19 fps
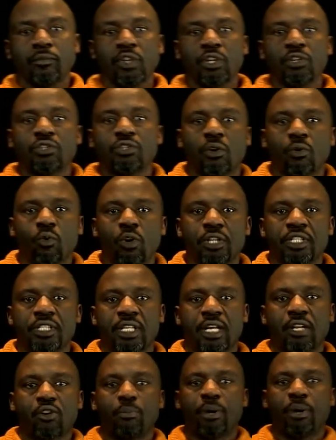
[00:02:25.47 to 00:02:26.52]
So what is
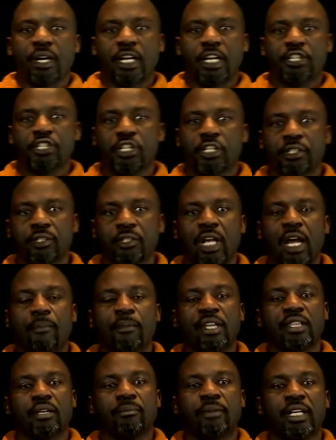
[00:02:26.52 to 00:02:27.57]
an operation? A
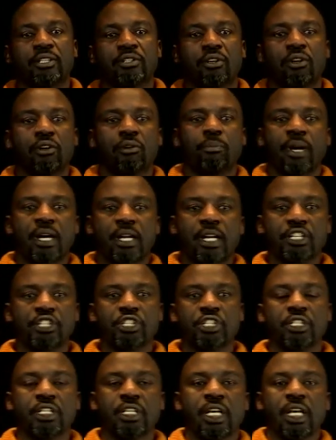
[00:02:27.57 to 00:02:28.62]
mathematical
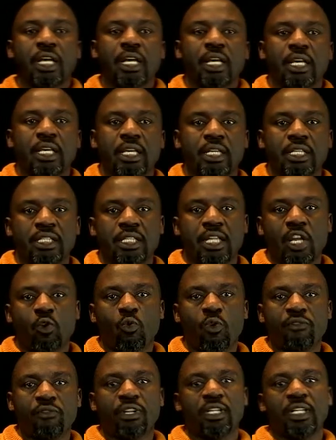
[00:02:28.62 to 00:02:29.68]
operation is the
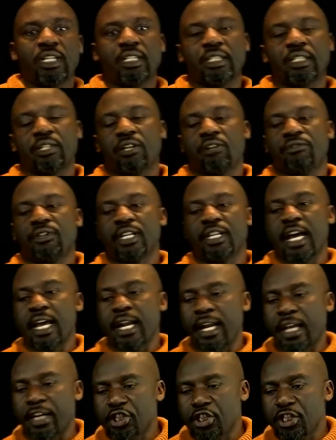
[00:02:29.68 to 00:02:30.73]
equivalent of a
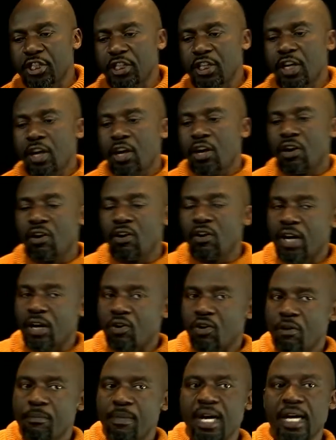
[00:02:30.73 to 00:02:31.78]
direction or a
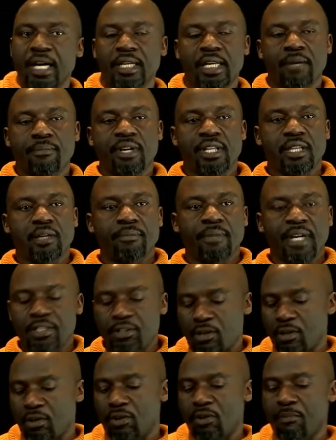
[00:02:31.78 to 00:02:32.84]
command, a
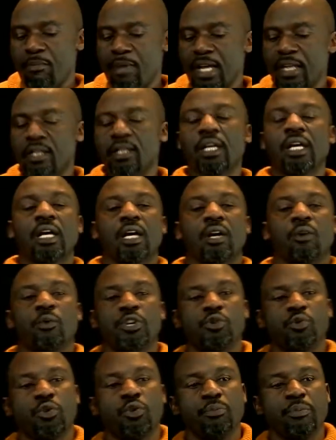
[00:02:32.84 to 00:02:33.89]
mathematical command,
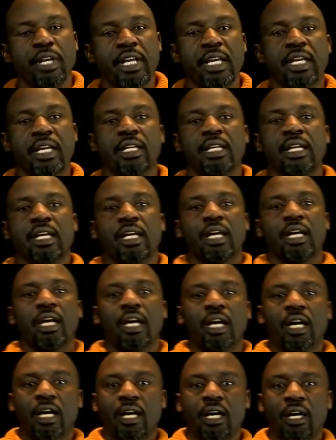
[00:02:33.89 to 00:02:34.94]
which would mean
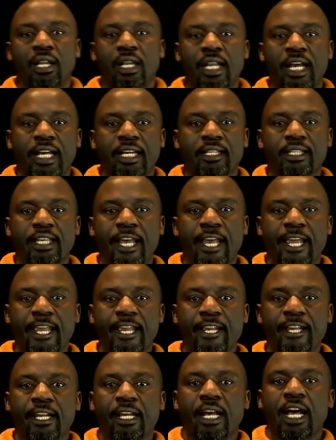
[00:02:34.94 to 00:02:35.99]
like
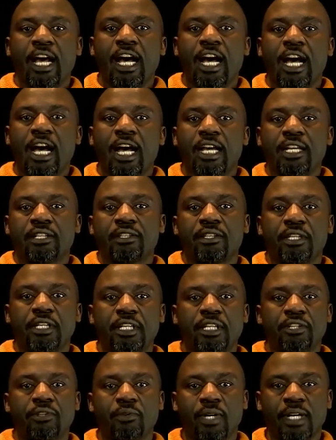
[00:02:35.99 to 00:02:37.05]
saying add
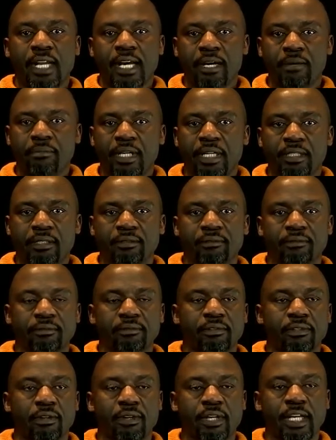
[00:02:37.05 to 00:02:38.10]
3 to a number,
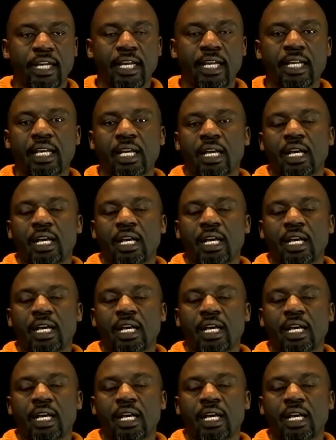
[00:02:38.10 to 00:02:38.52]
okay?